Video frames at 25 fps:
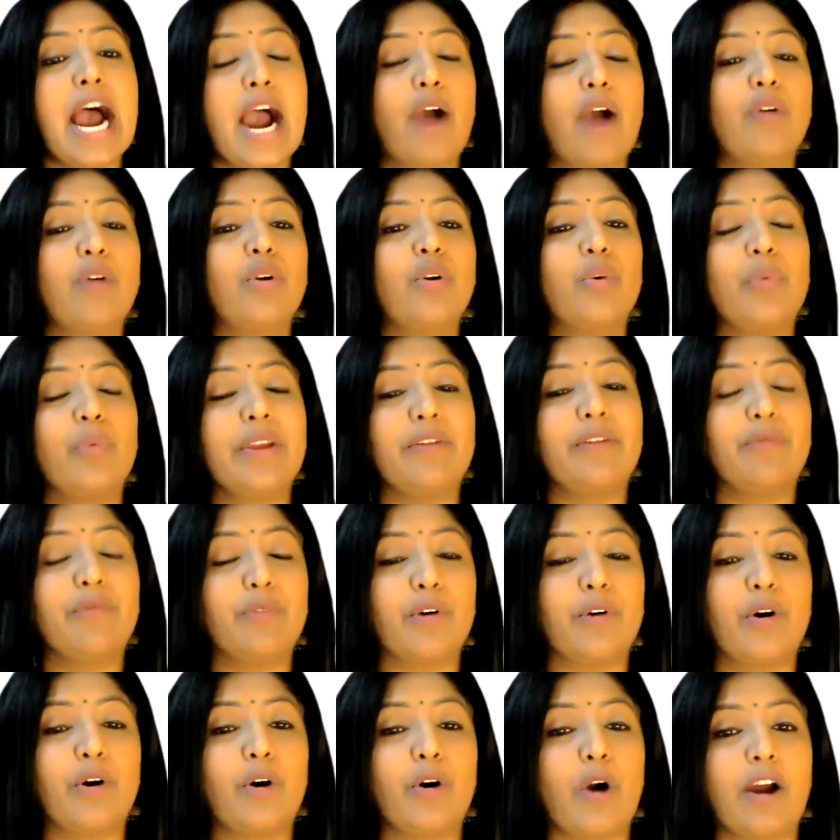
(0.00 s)
how do we
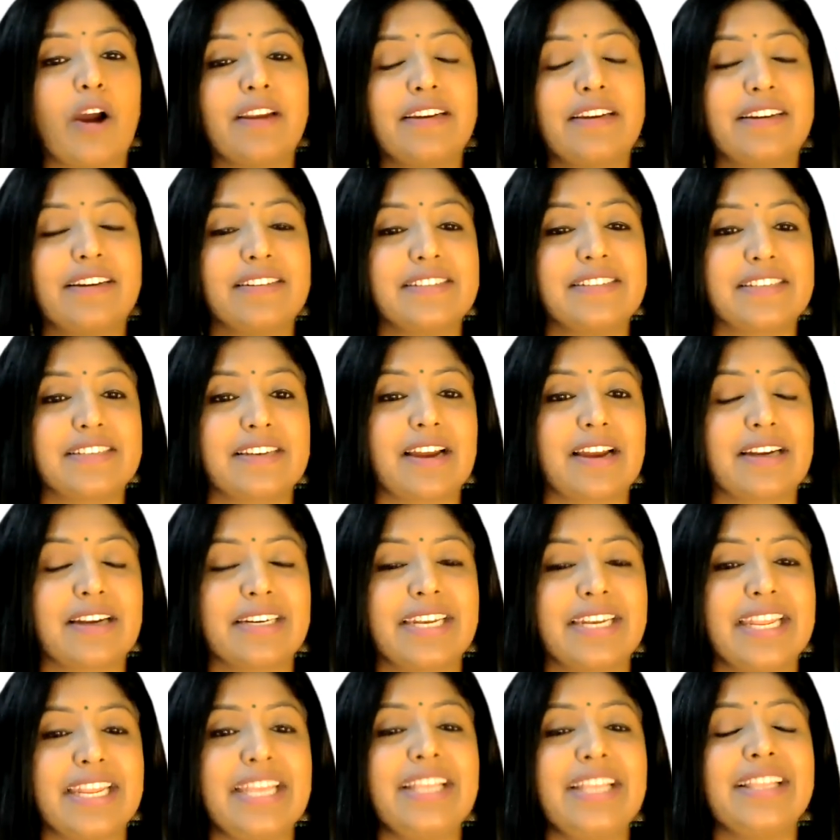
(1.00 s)
work on
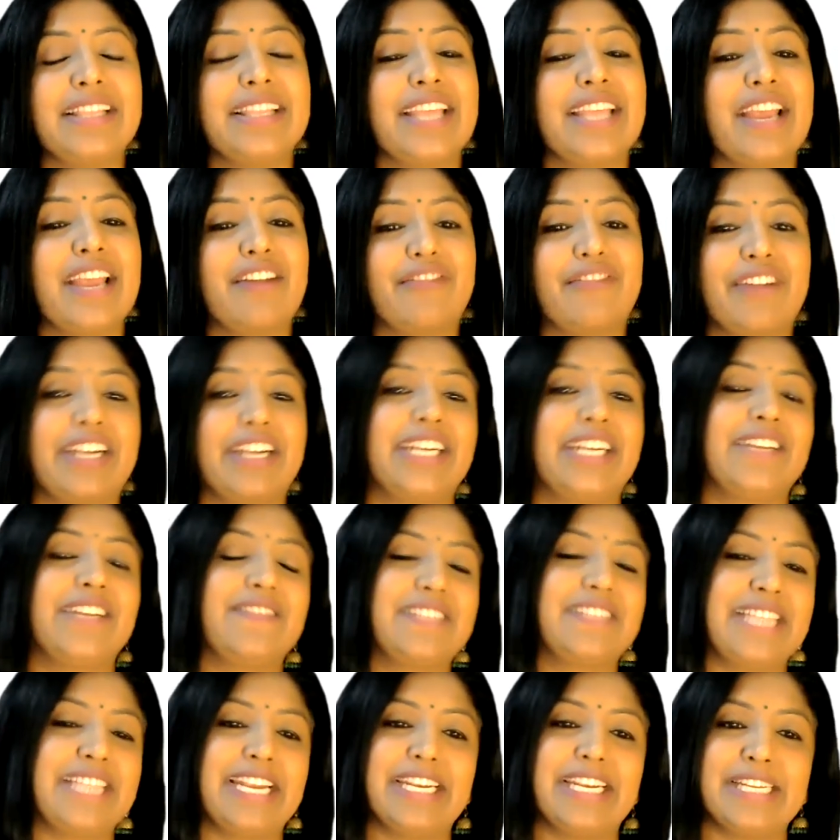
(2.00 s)
constructing the
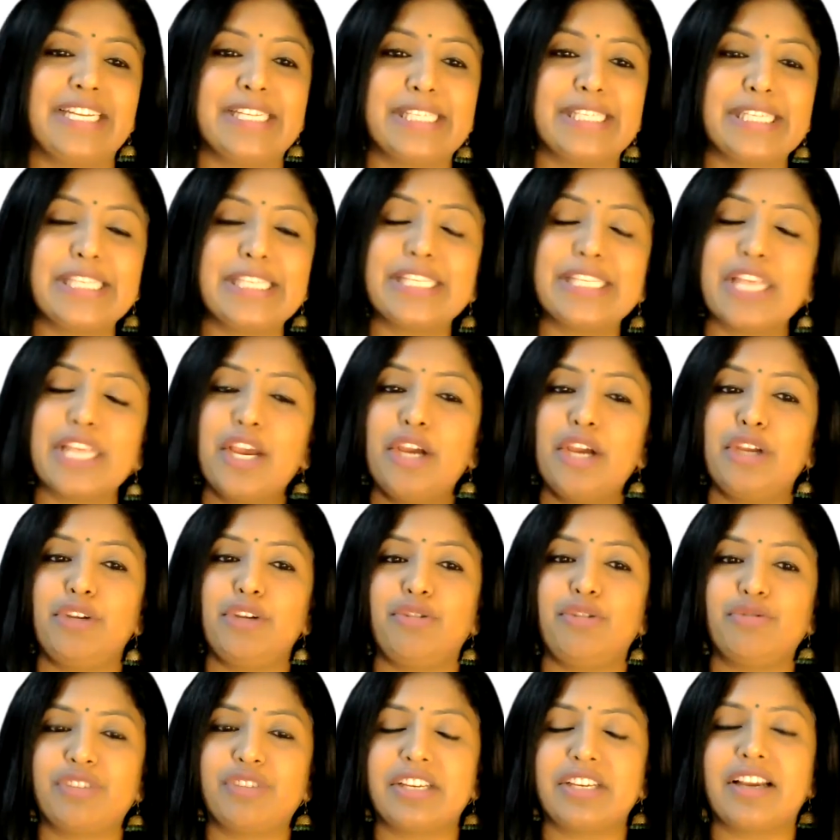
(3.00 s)
effective sentences
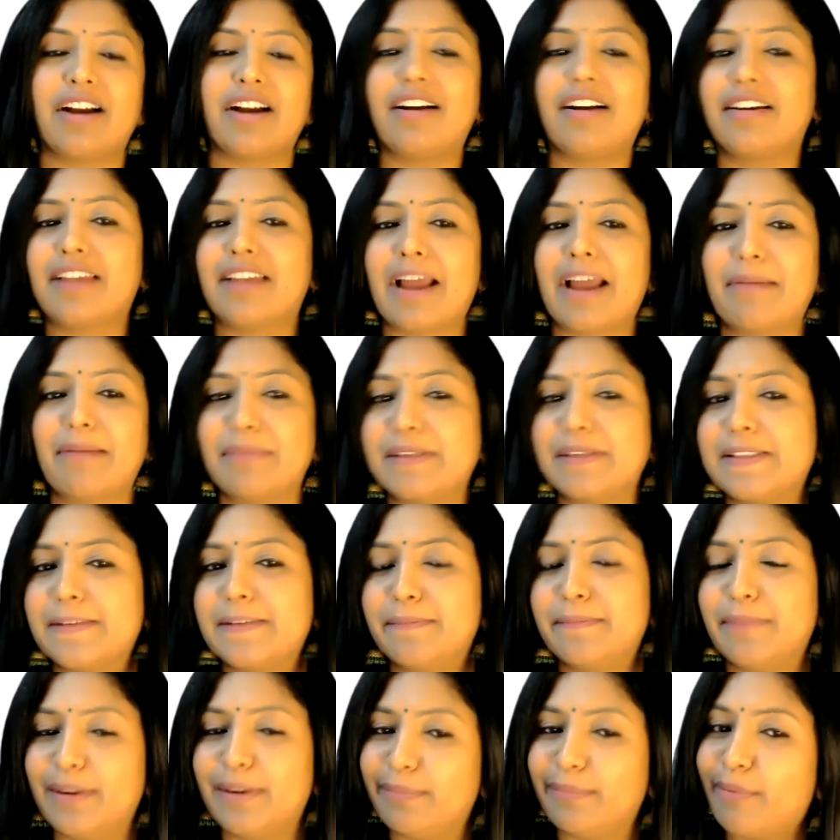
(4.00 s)
using our grammar
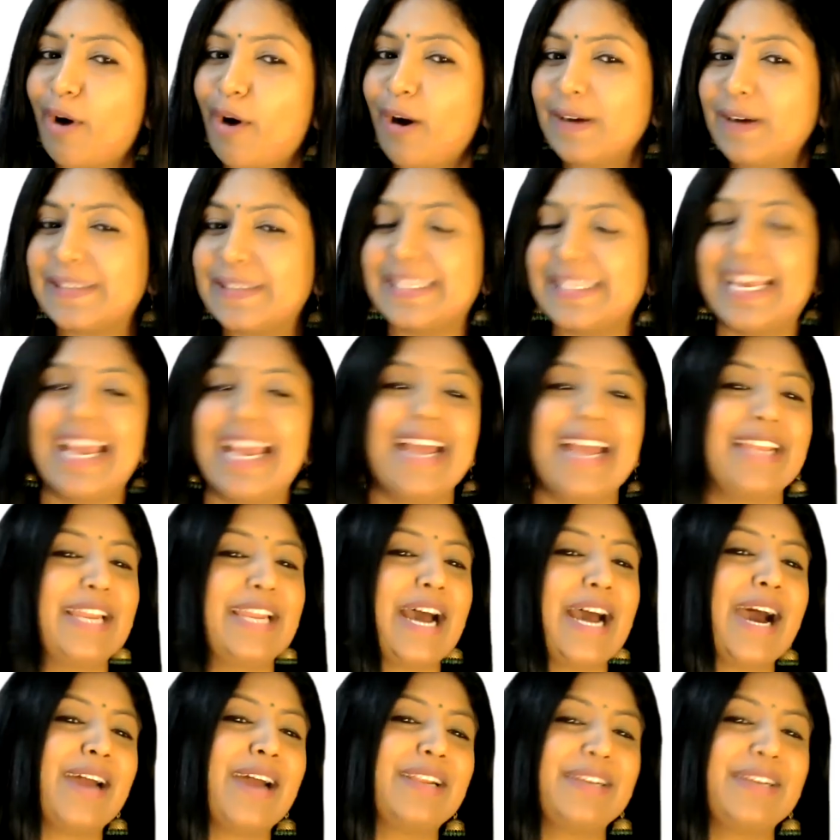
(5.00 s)
symbol box and
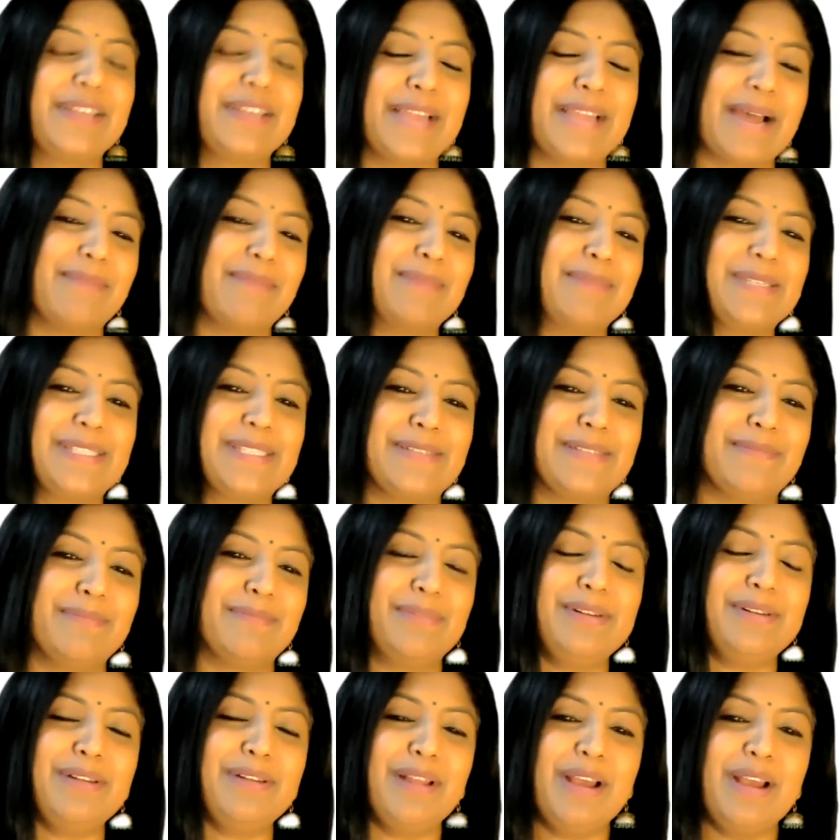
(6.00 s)
our grammar
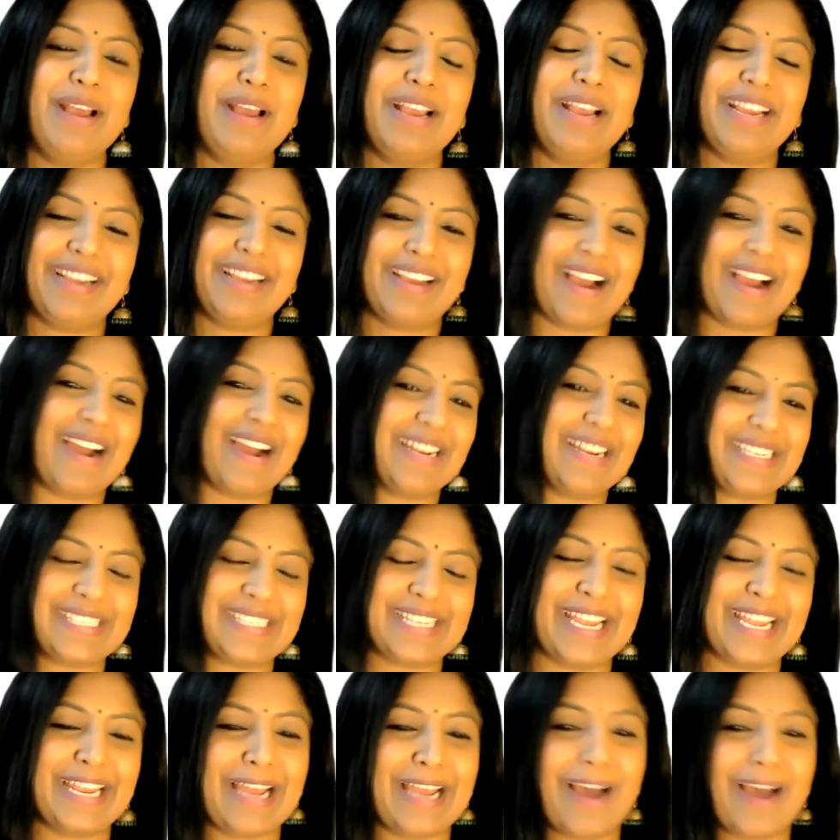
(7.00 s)
symbol
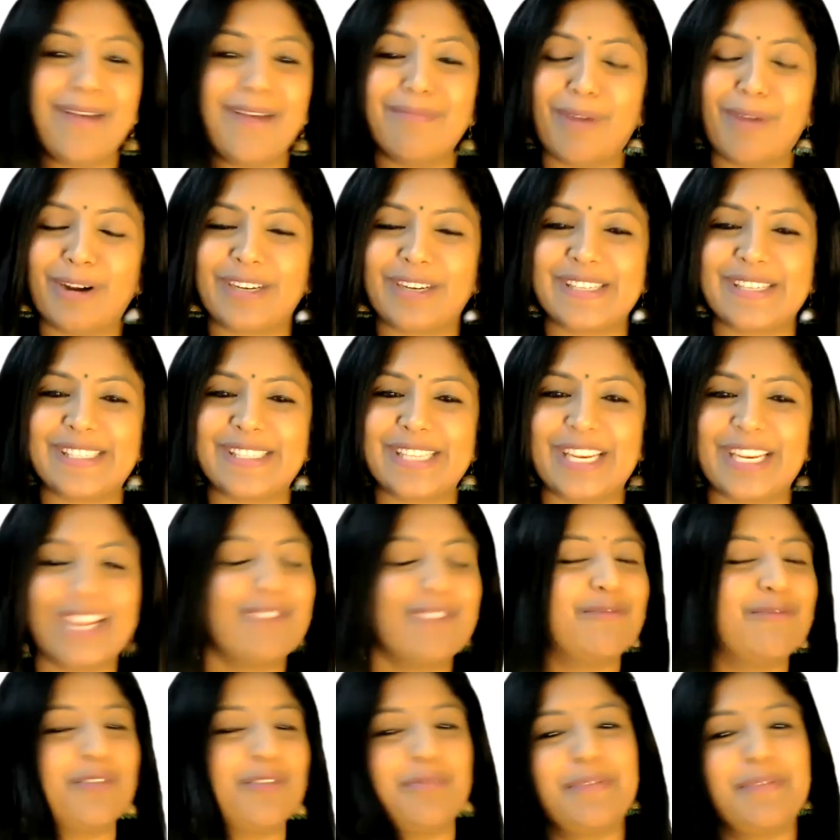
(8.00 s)
cards in our
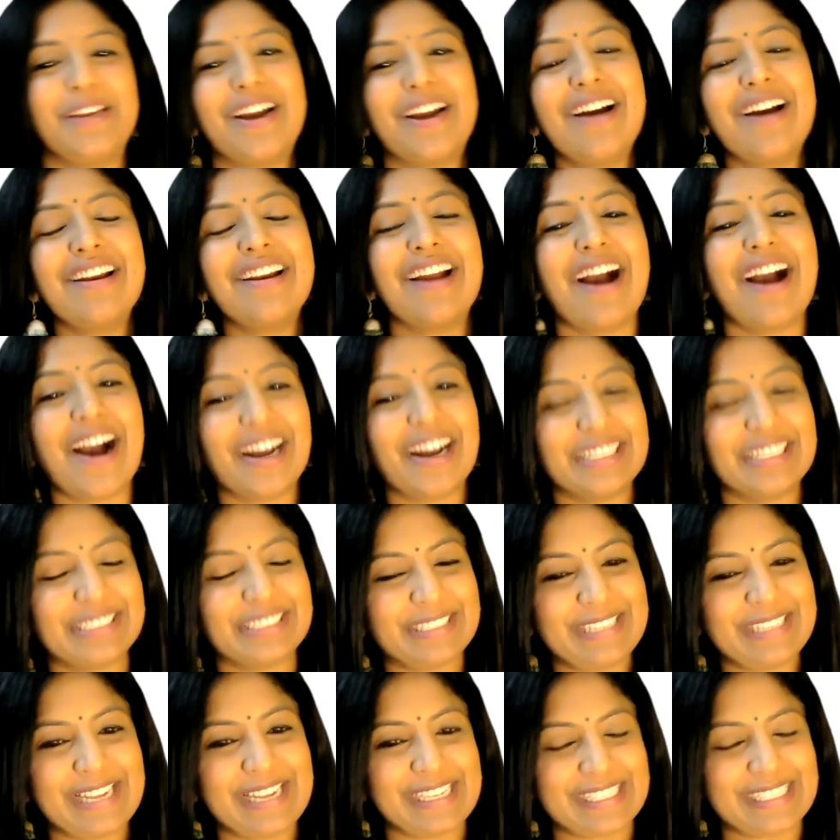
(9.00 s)
Montessori would be our
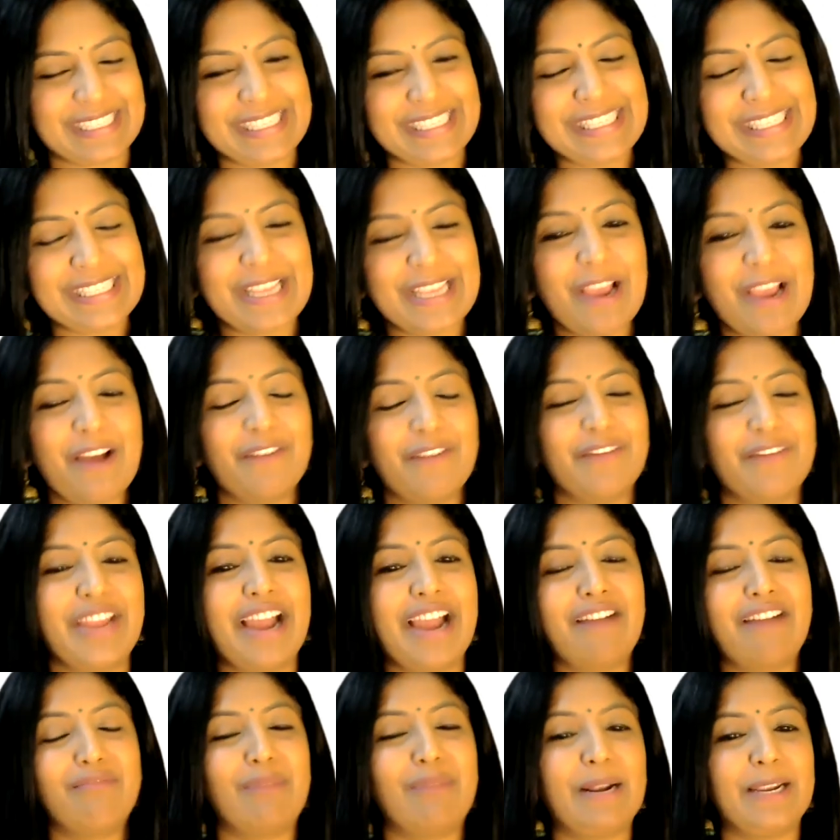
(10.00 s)
other lessons. We
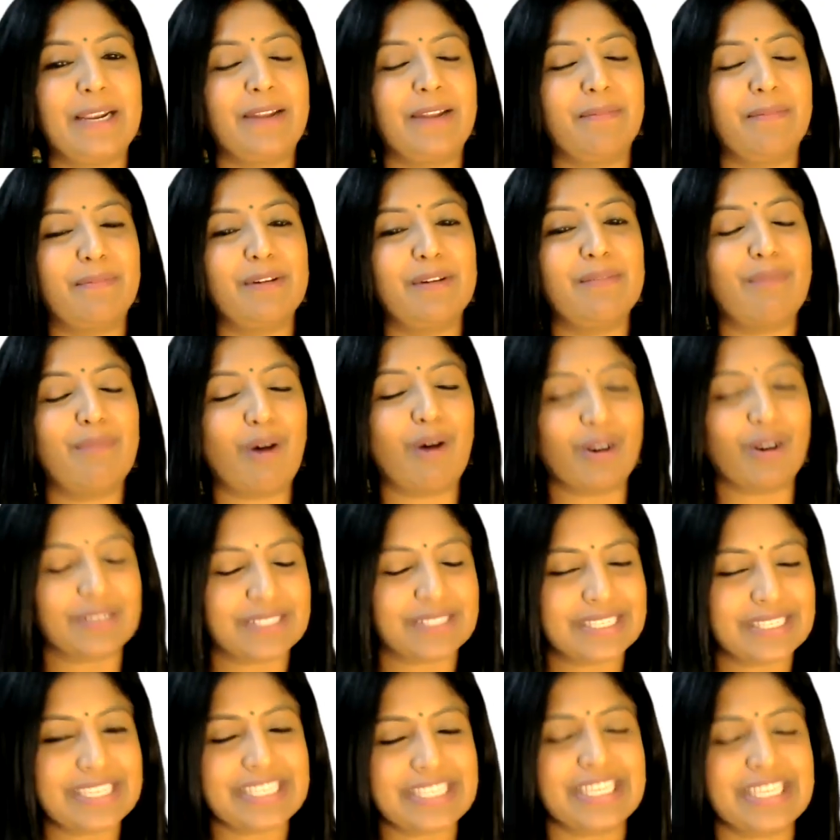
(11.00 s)
have multiple
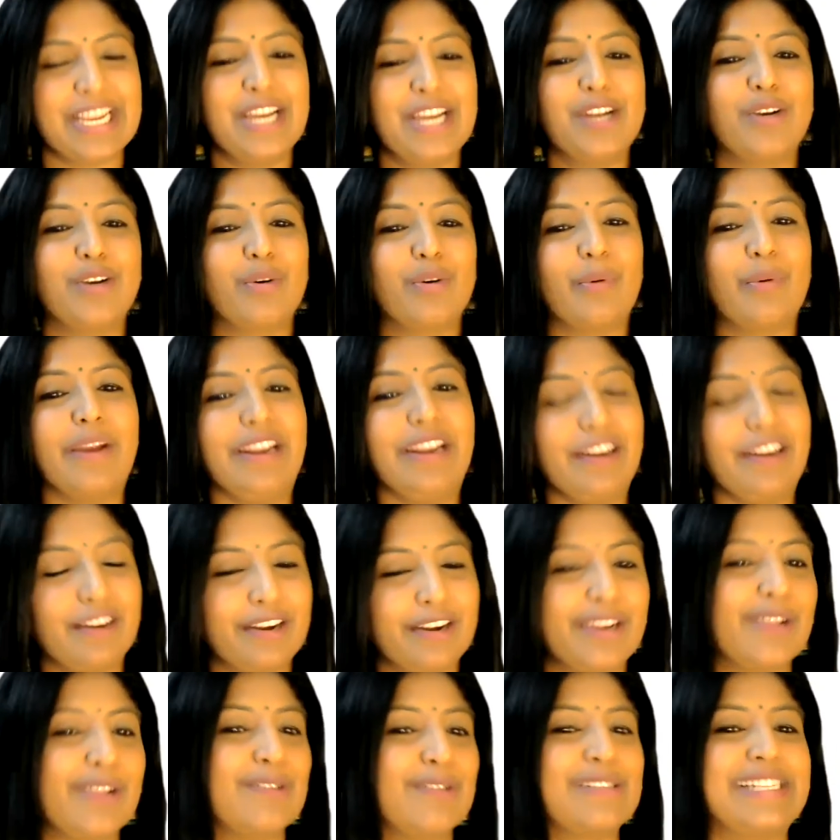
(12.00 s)
boxes to
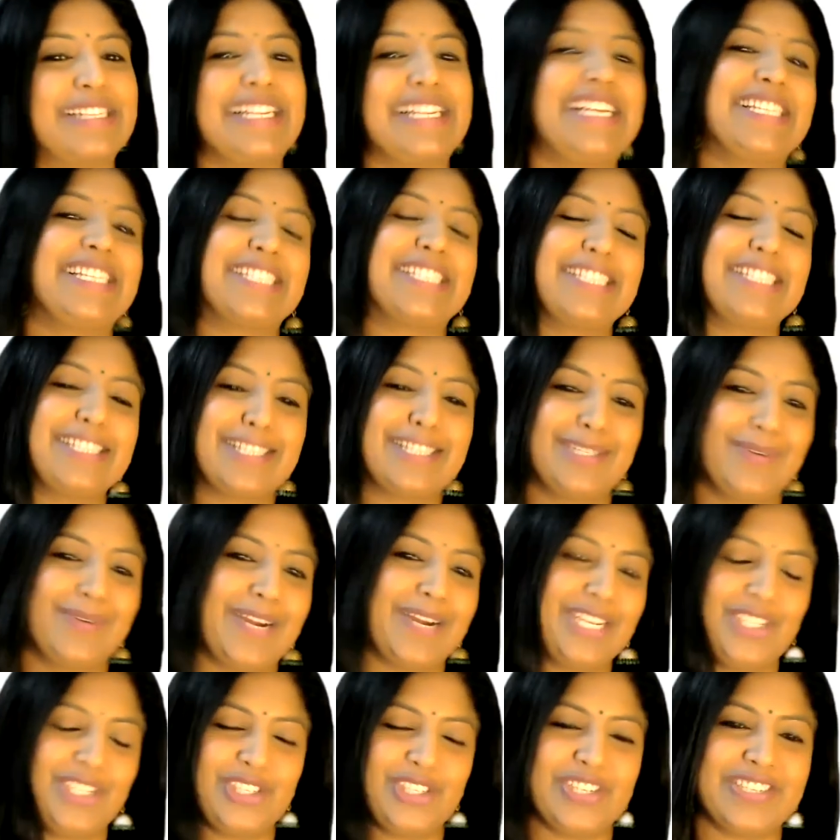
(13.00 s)
introduce lessons to
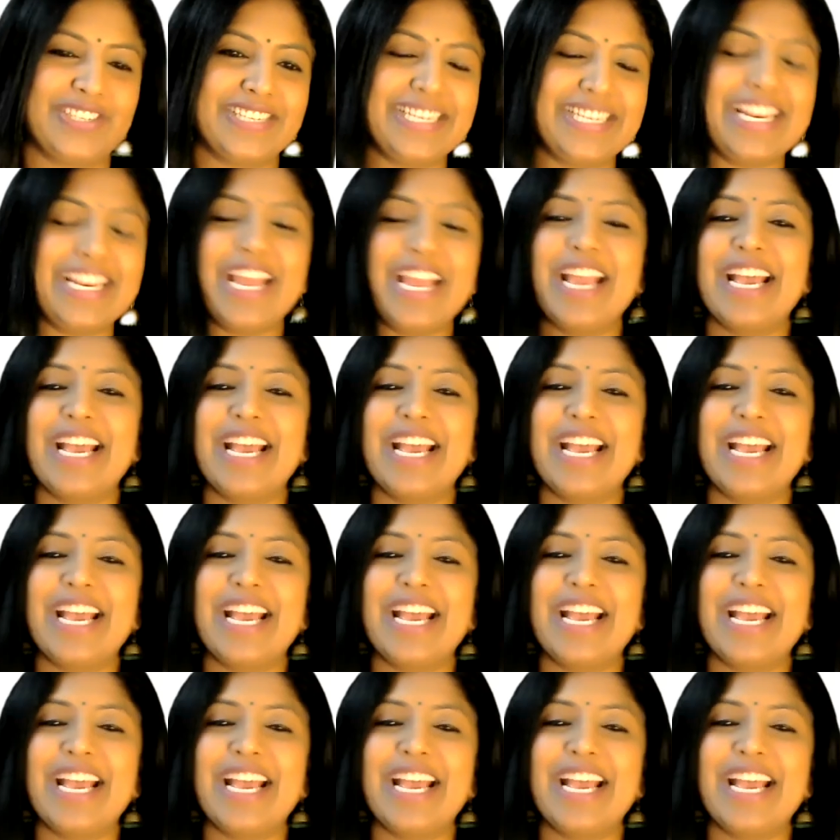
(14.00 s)
our children.